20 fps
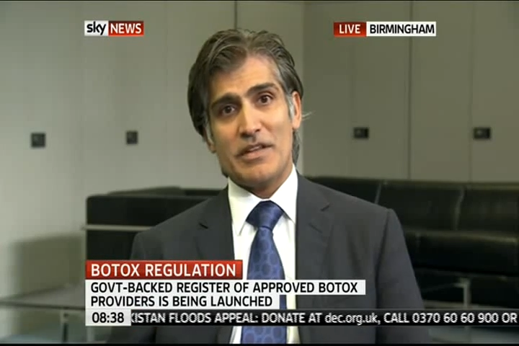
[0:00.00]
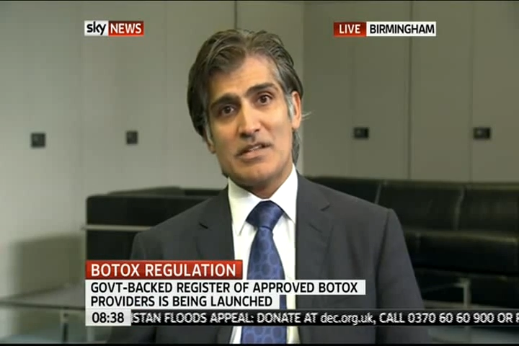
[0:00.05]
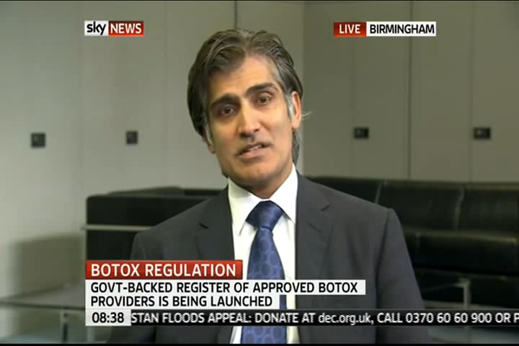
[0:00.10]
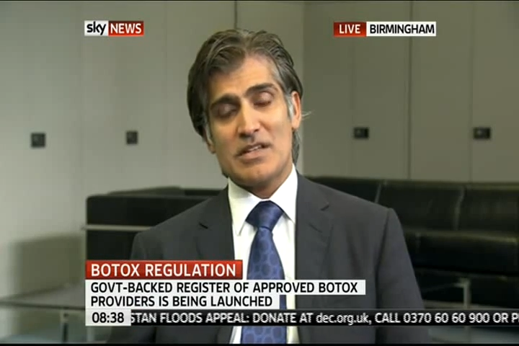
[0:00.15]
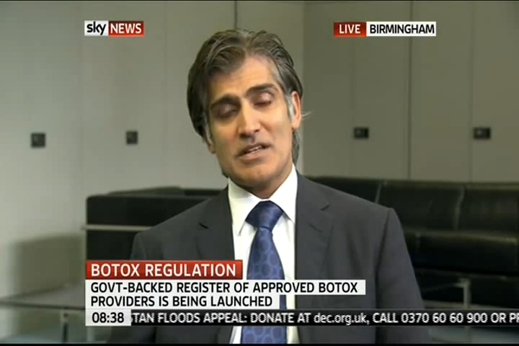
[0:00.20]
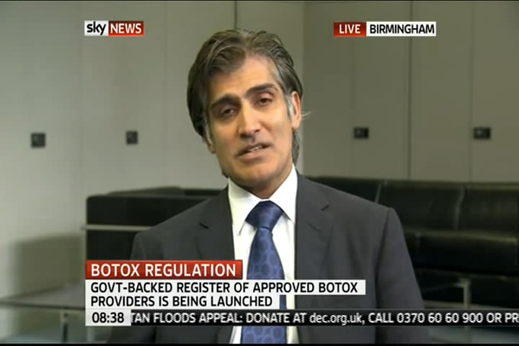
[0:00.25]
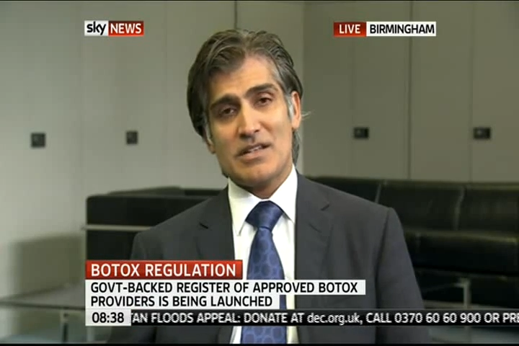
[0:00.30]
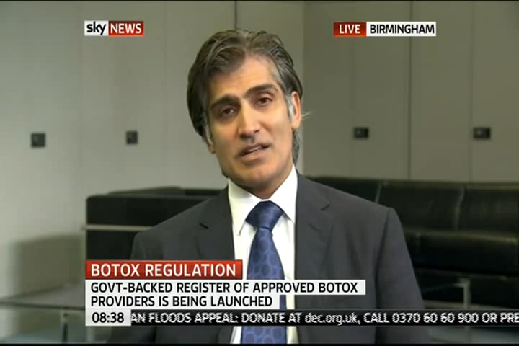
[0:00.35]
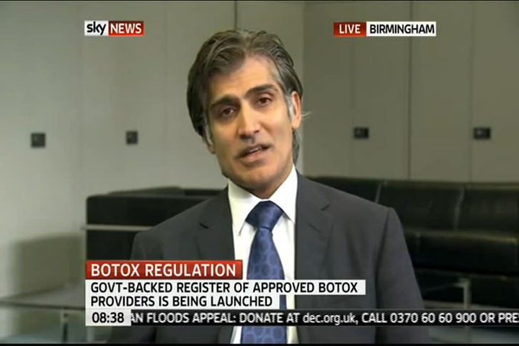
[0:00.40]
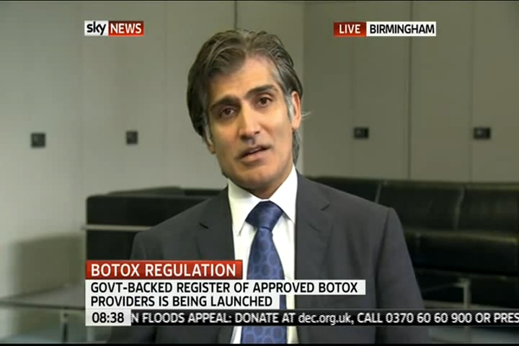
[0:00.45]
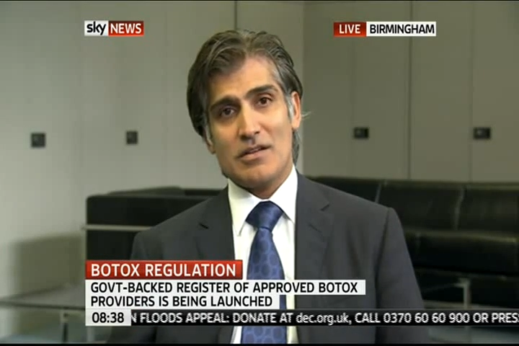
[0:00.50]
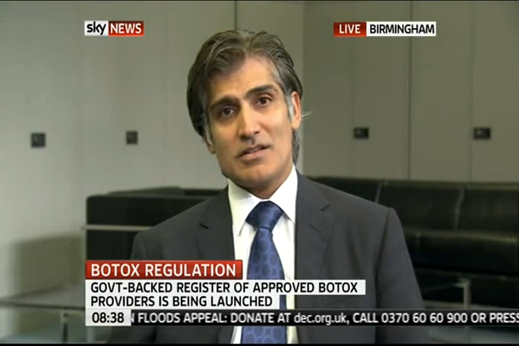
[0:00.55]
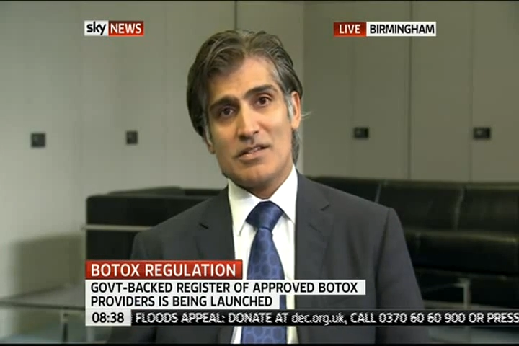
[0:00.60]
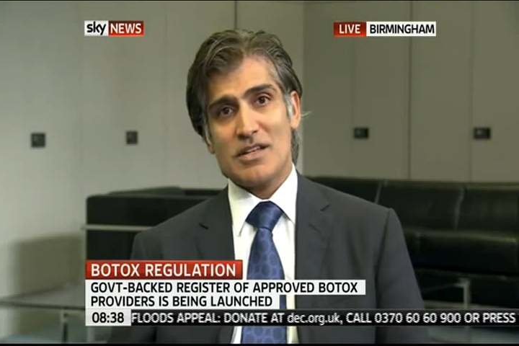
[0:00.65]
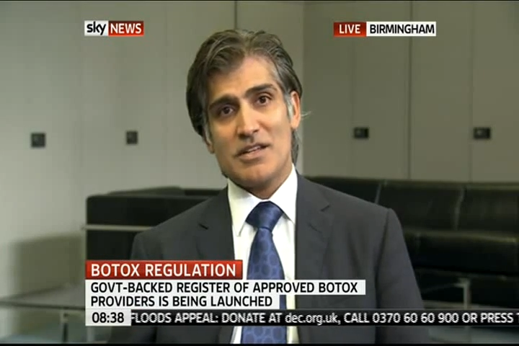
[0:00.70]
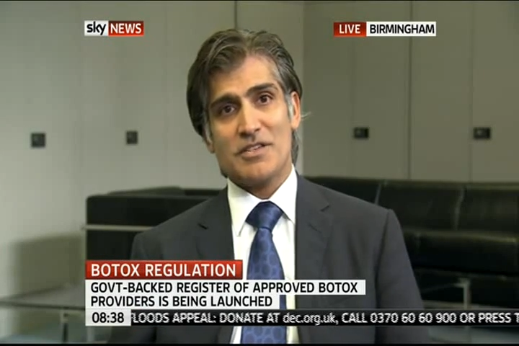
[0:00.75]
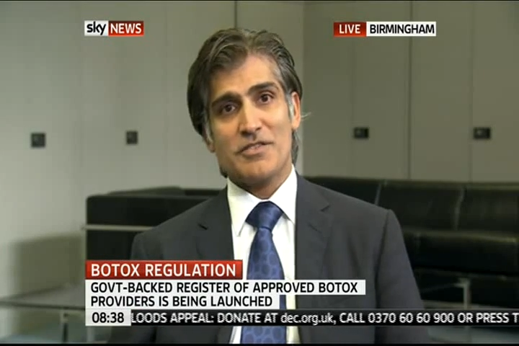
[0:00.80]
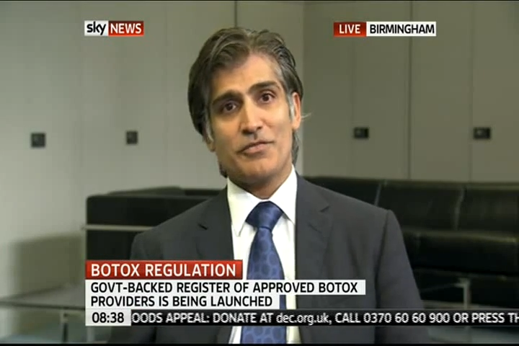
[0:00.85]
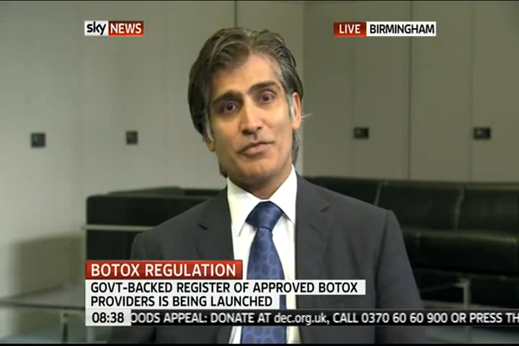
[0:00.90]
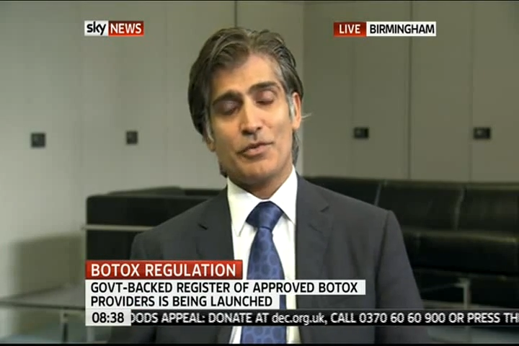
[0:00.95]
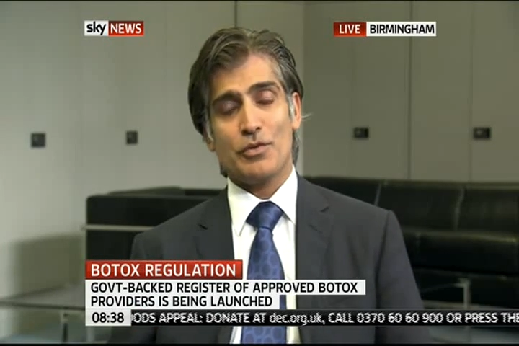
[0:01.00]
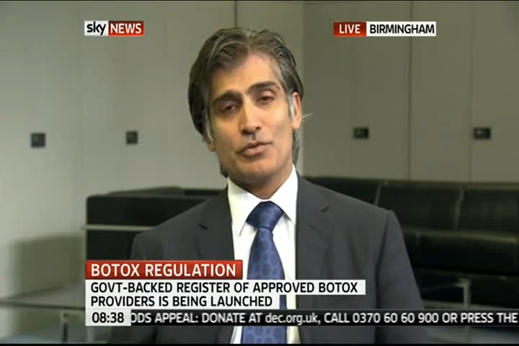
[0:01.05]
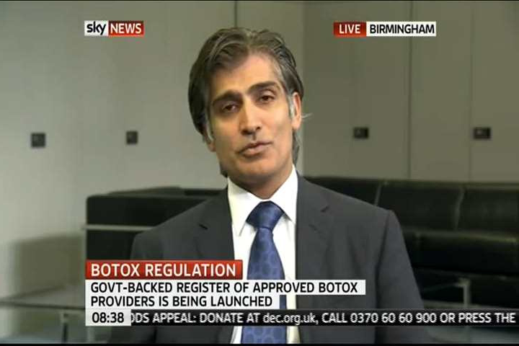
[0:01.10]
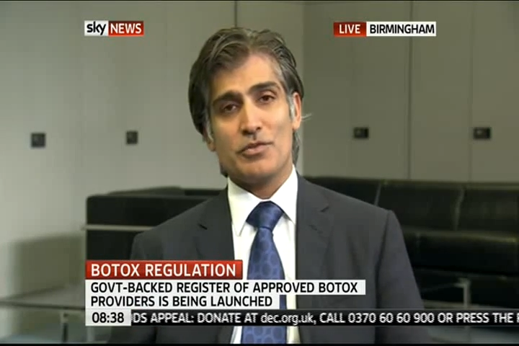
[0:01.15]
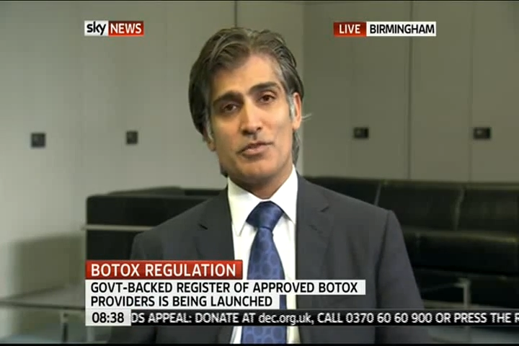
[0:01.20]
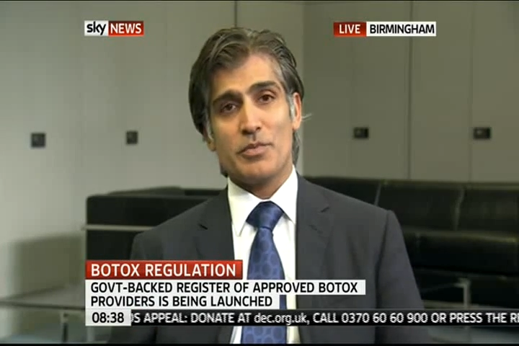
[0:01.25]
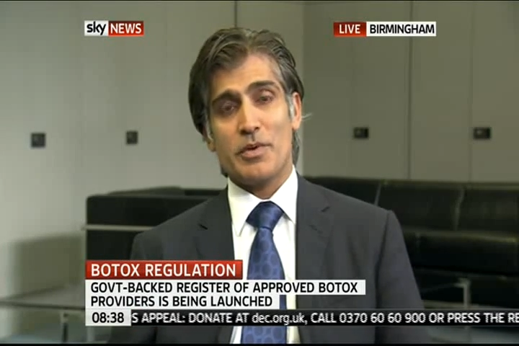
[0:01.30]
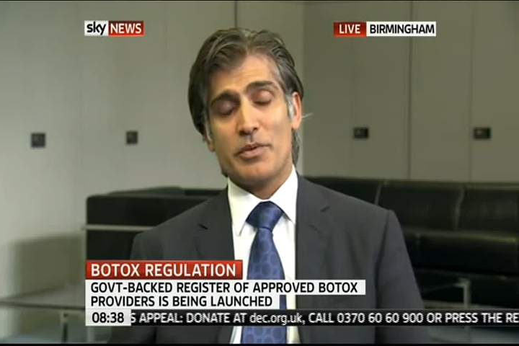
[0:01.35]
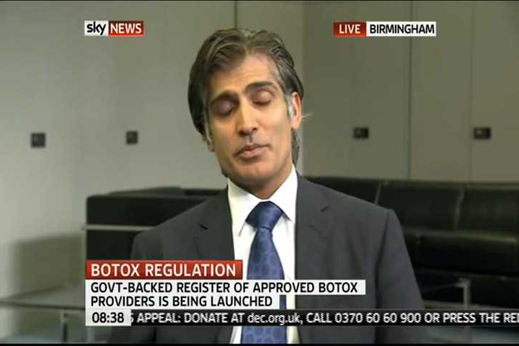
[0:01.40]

they're setting out a set of rules